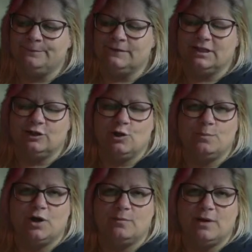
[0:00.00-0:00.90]
Go
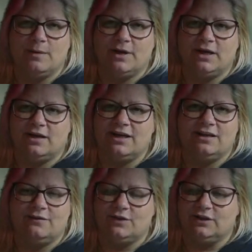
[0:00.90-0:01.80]
park my bike. I didn't
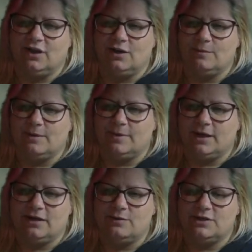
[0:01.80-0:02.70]
have to lock my bike.
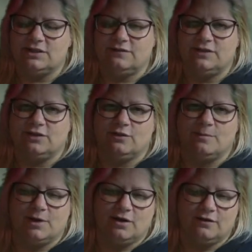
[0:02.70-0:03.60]
I would just leave it there, grab my
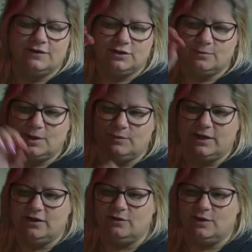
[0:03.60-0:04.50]
coffee, turn my
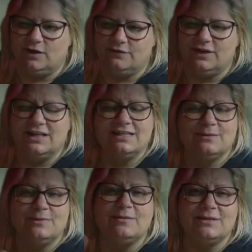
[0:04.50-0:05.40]
radio off.
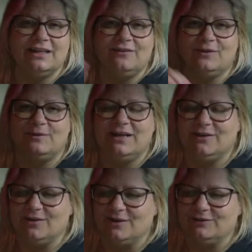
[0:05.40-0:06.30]
Sometimes I left the radio
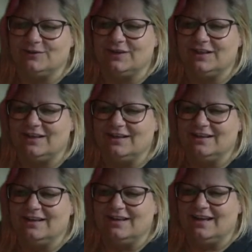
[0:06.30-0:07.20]
on. It was funny.
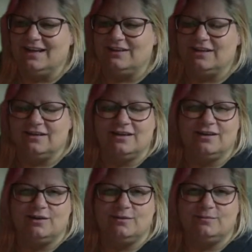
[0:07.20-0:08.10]
And
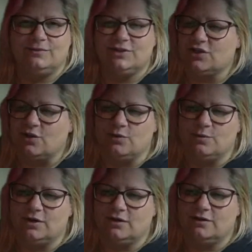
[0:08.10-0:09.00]
then just go to
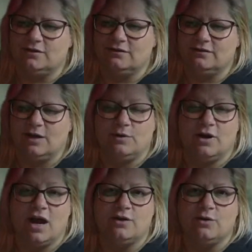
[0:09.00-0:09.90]
work. And
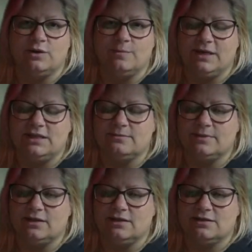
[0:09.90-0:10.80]
I'd go in the basement
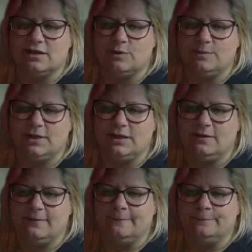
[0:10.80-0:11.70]
because
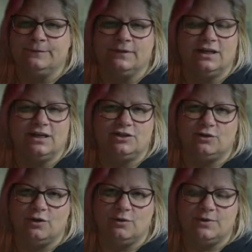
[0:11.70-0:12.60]
and I'd turn
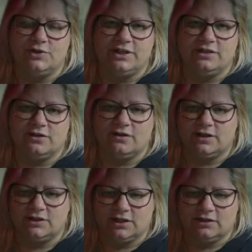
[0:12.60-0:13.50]
all the machines on. I'd
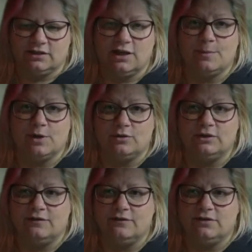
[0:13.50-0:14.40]
check the chemical
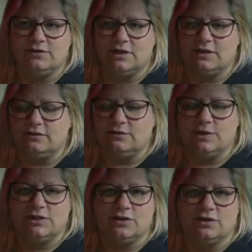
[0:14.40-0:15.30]
levels, and we'd
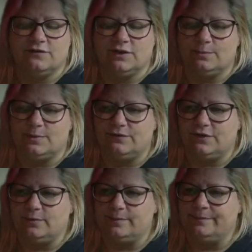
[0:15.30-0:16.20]
start developing
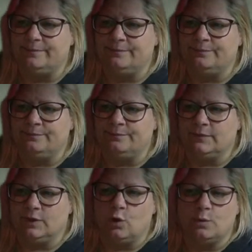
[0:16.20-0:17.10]
film.
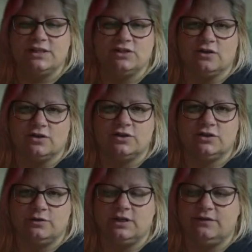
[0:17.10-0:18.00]
Or we'd start
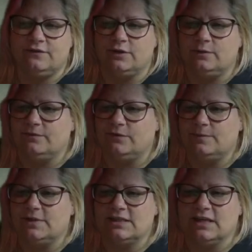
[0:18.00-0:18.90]
shooting film from the
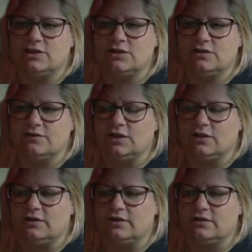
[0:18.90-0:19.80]
sketches of the
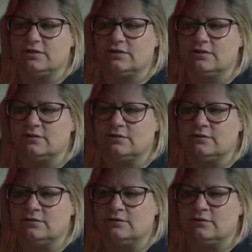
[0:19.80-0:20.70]
artists.
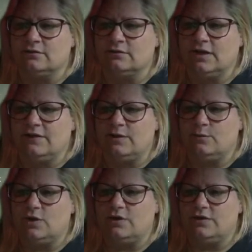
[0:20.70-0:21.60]
And then
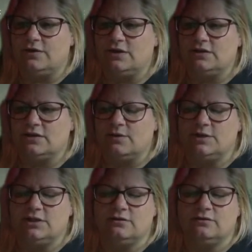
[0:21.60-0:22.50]
one of the things I would
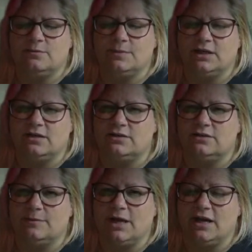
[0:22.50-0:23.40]
do, oh my gosh,
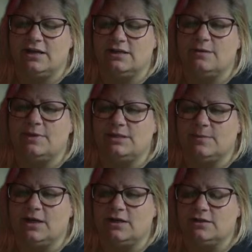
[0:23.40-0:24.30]
my eyes, it messed my
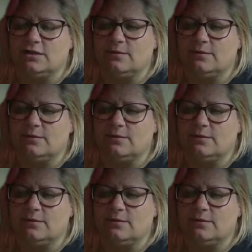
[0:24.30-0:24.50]
eyes up.